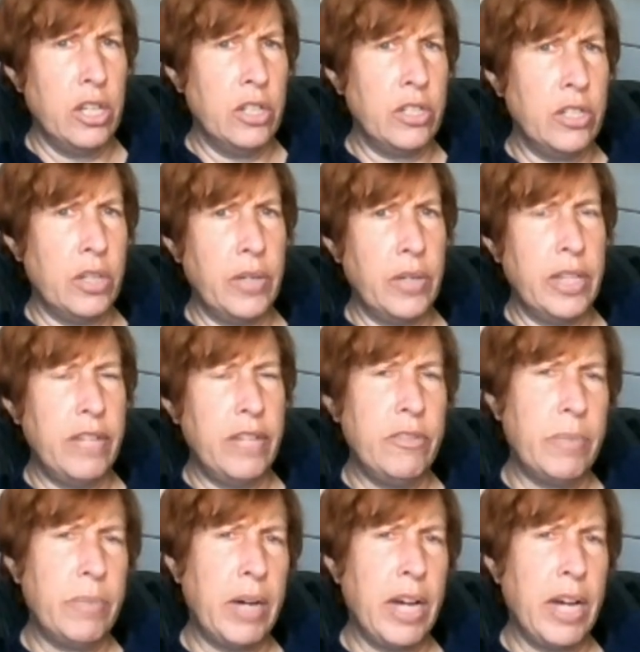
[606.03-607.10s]
So it leaves
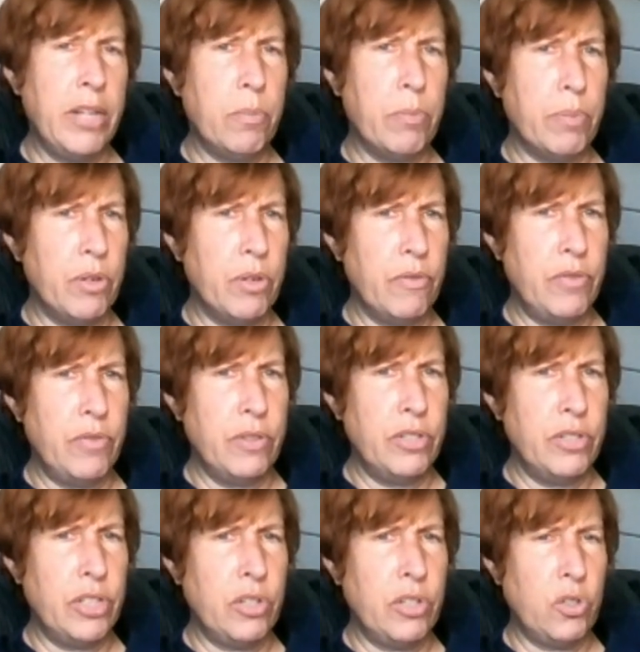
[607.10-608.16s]
behind a burnt
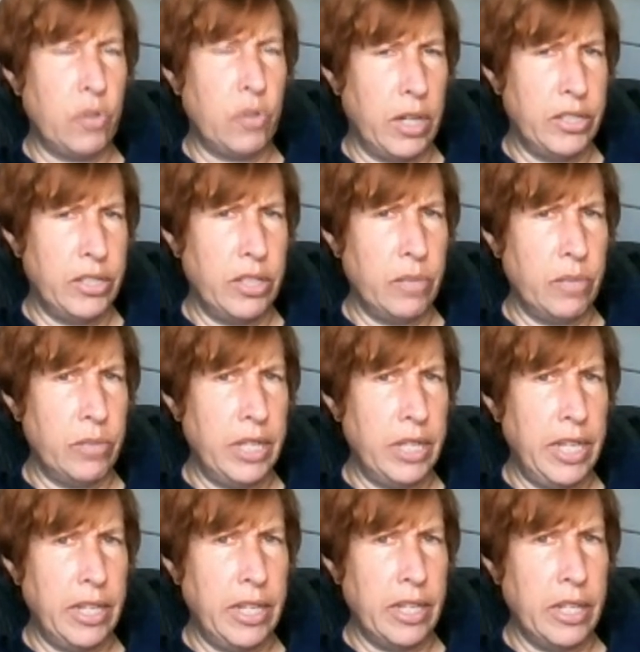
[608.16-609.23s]
fusion crust and it was
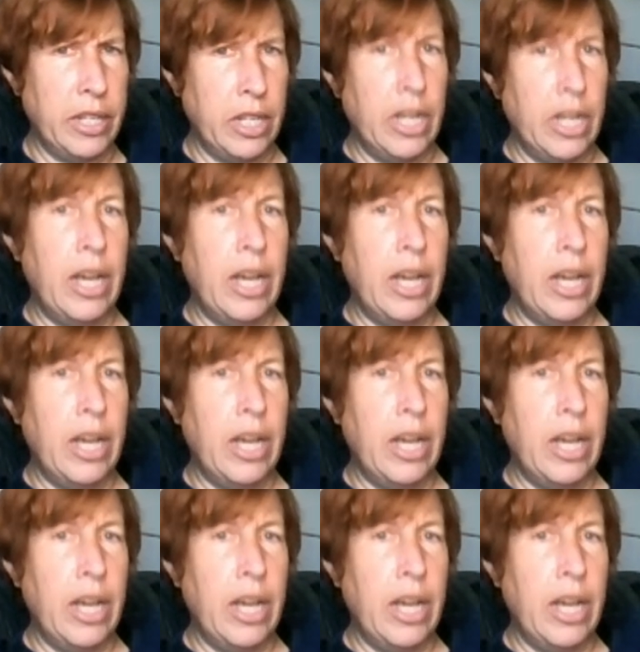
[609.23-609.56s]
heated.